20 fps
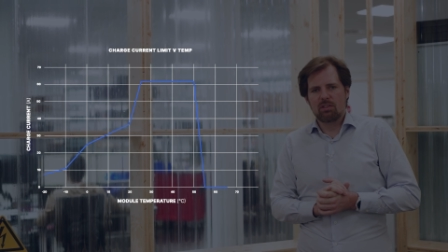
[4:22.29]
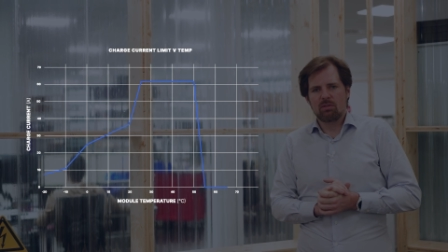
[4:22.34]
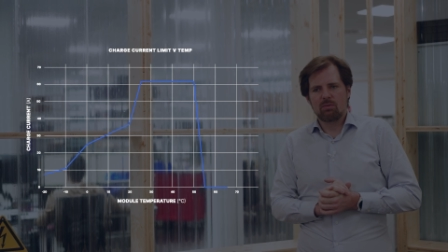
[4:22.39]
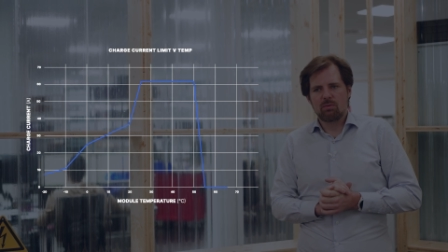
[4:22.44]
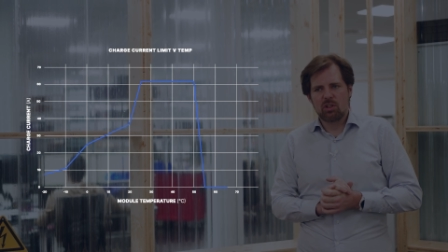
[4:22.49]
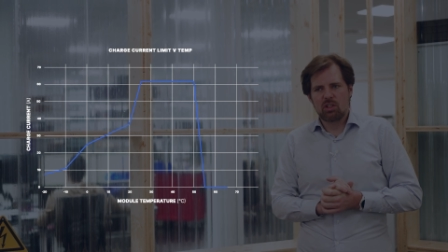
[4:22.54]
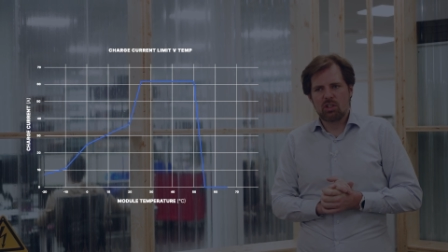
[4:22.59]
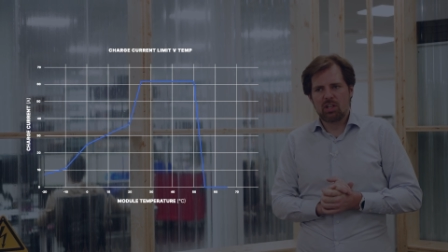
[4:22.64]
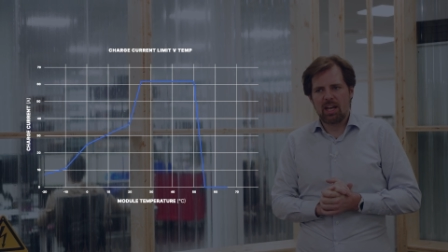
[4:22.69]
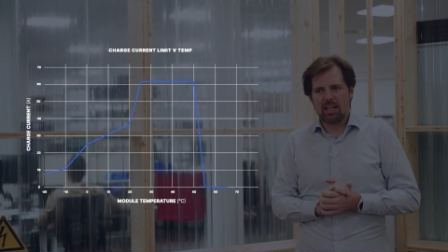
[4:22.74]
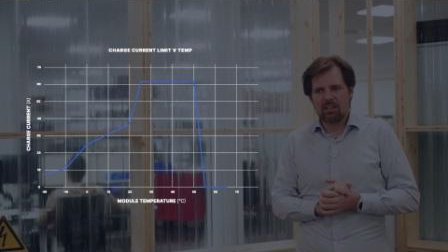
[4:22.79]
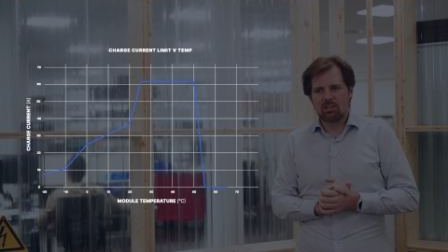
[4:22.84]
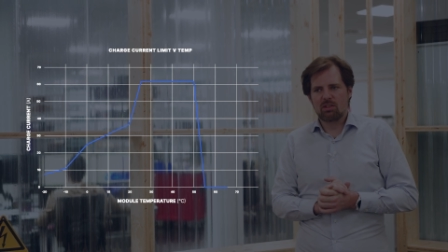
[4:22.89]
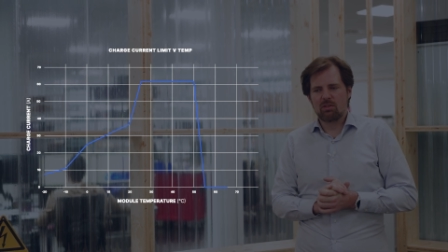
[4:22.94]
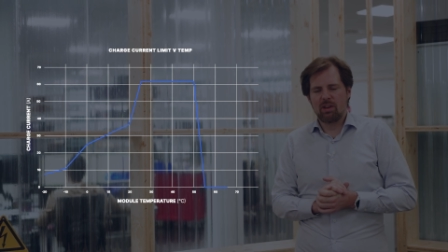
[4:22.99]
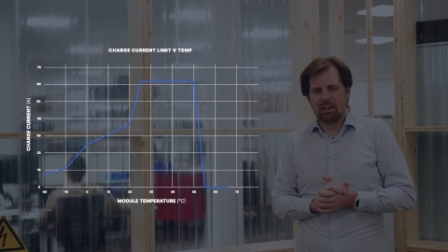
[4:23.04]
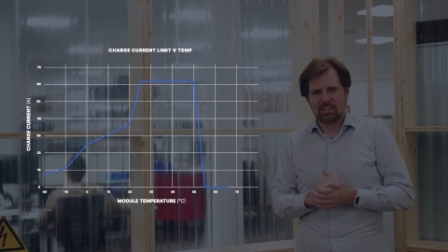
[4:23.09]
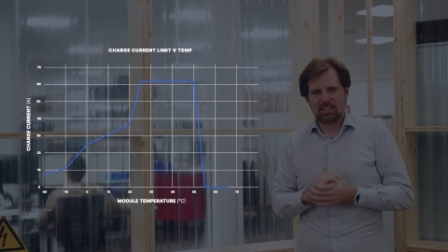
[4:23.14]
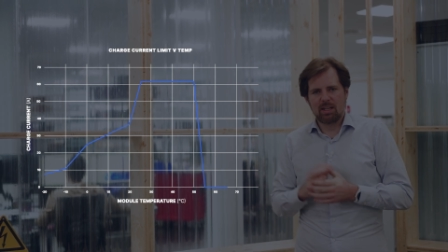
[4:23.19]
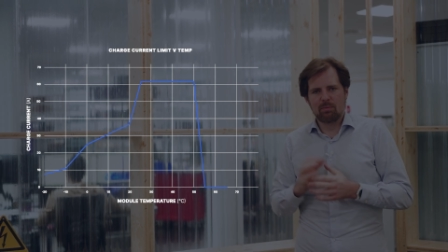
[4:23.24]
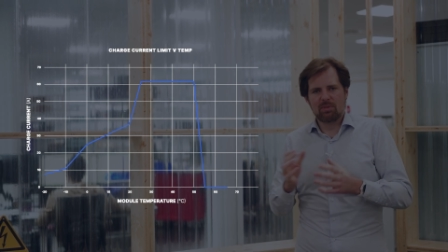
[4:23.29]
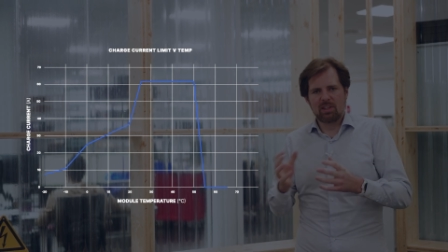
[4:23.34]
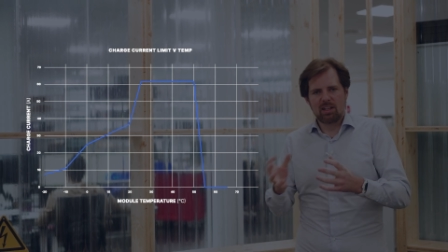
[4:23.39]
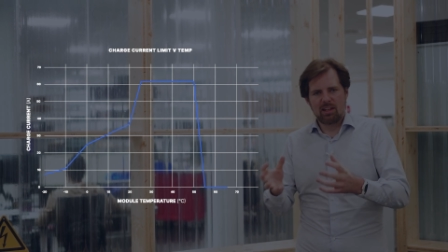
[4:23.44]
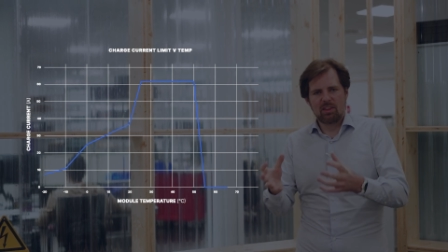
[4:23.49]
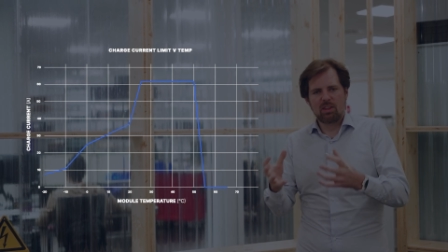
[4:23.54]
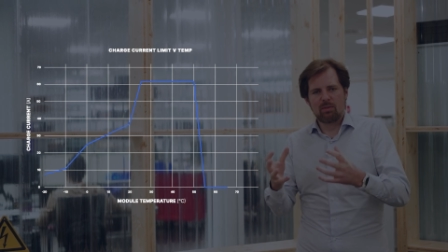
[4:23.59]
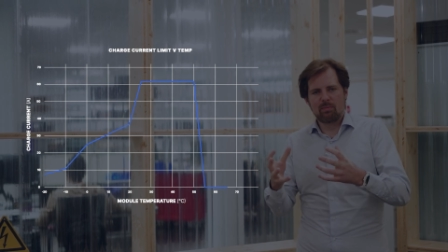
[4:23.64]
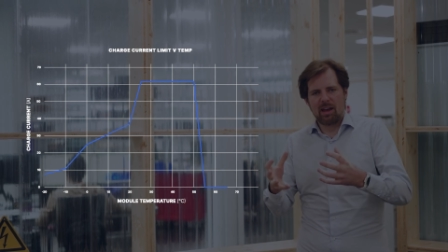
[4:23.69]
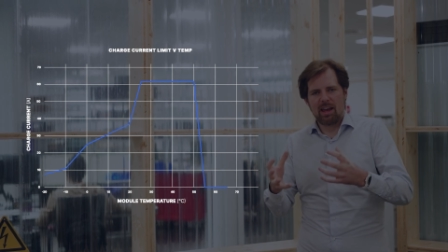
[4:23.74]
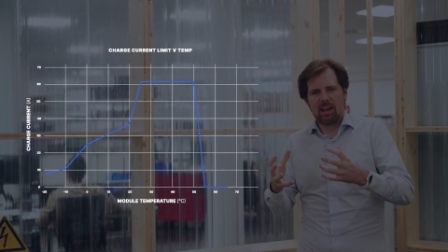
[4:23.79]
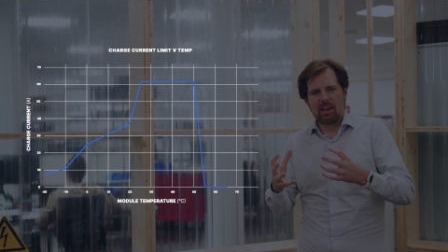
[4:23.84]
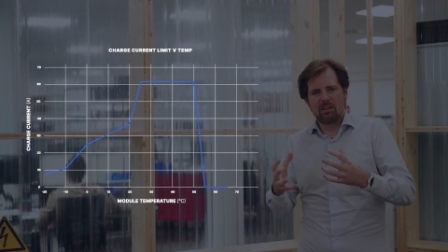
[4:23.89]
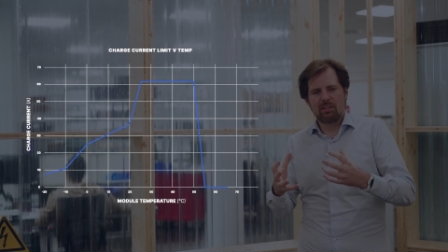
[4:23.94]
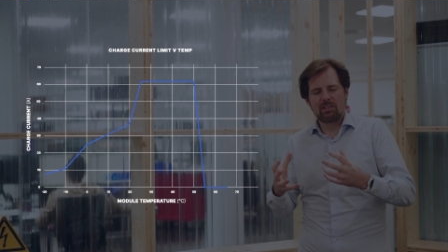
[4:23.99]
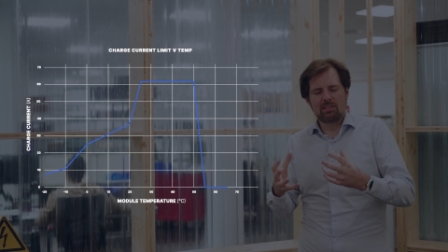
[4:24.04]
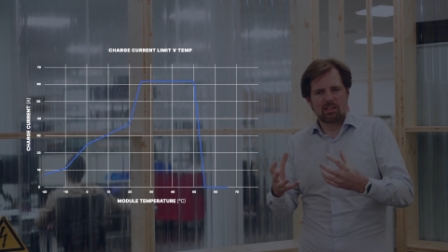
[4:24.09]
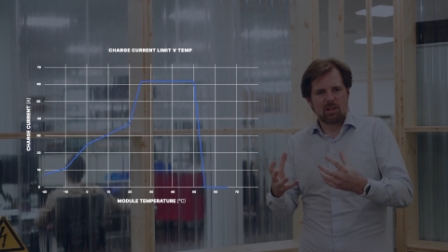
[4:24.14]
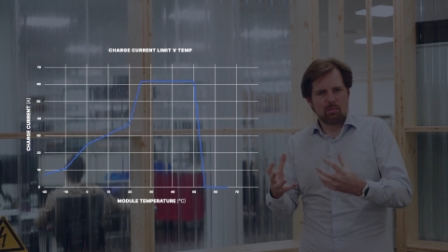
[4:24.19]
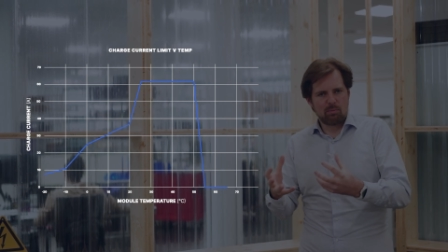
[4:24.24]
which has to accept the lithium
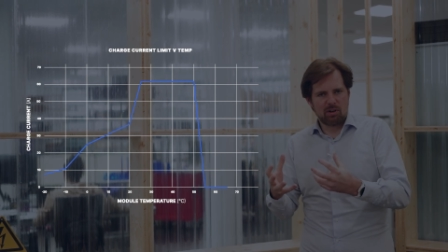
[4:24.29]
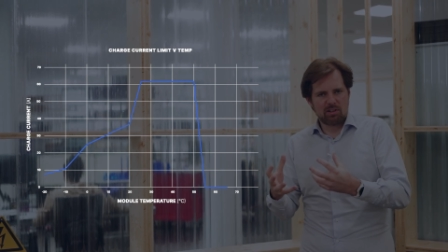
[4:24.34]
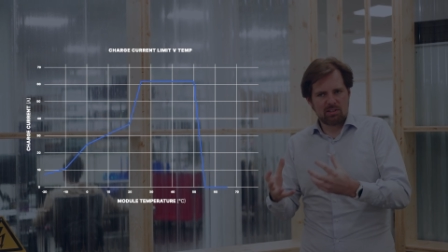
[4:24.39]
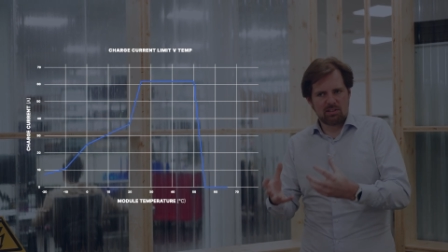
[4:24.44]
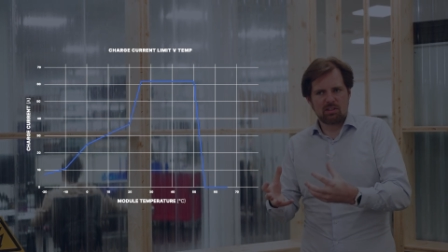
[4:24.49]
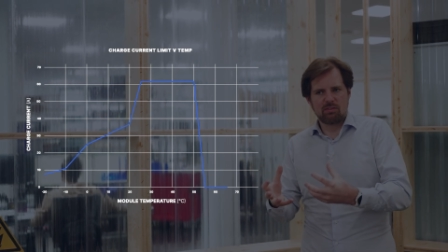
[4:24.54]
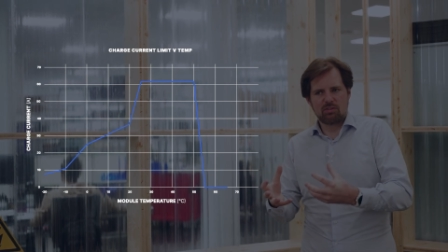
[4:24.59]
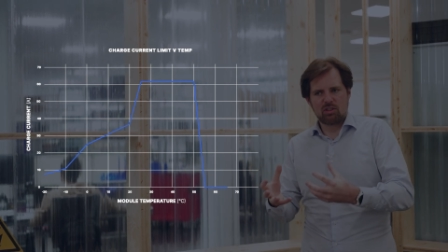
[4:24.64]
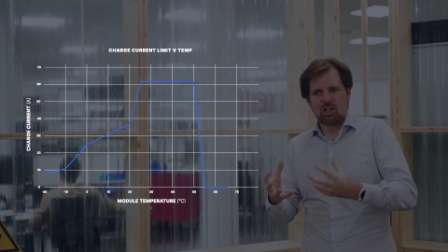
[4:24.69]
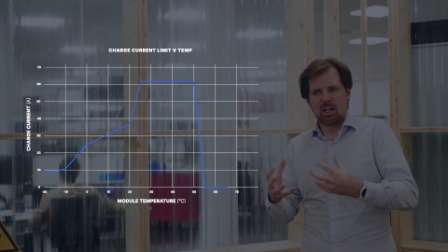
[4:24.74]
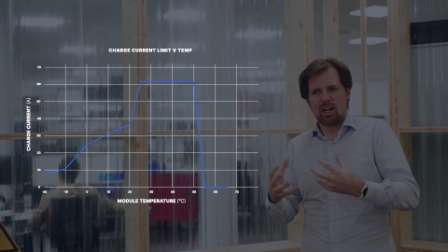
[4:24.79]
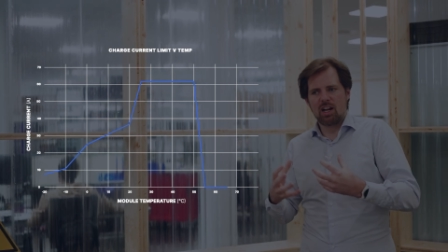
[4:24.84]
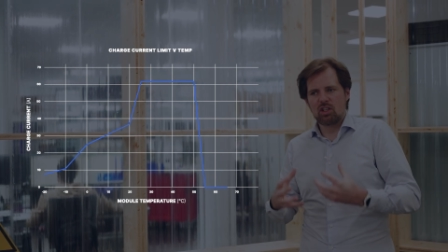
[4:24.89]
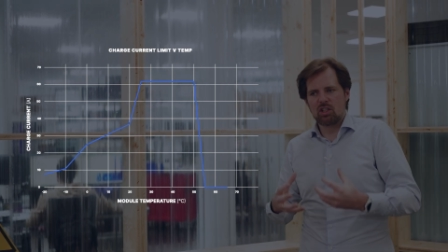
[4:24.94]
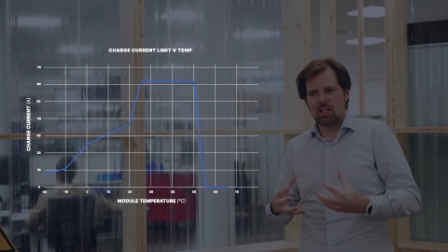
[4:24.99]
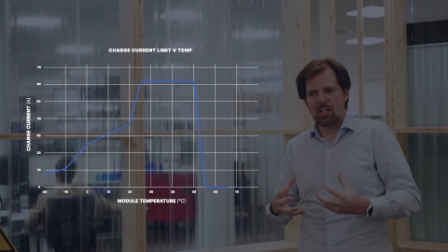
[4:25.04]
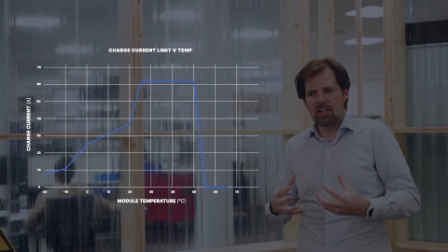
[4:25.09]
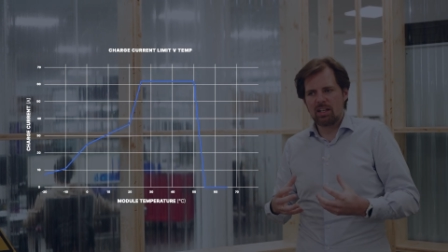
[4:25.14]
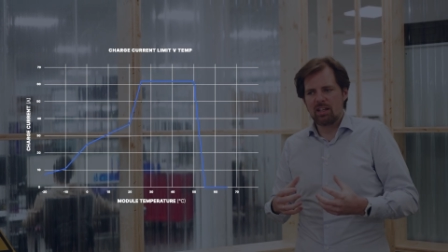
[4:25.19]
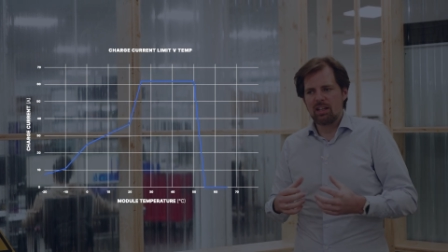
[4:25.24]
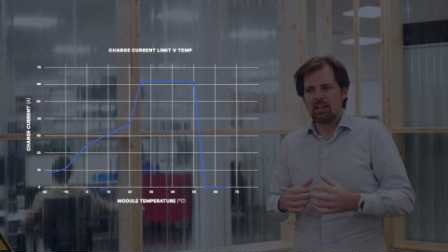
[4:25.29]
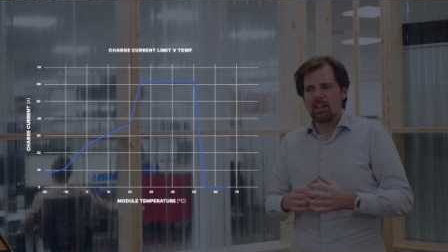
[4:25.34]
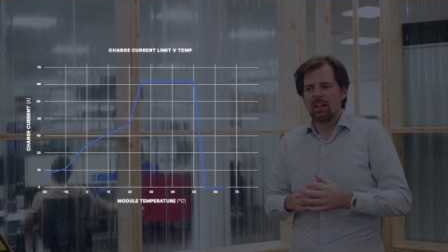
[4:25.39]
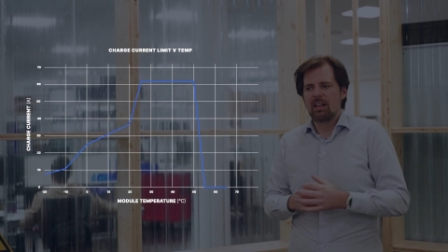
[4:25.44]
ions in the process of charging,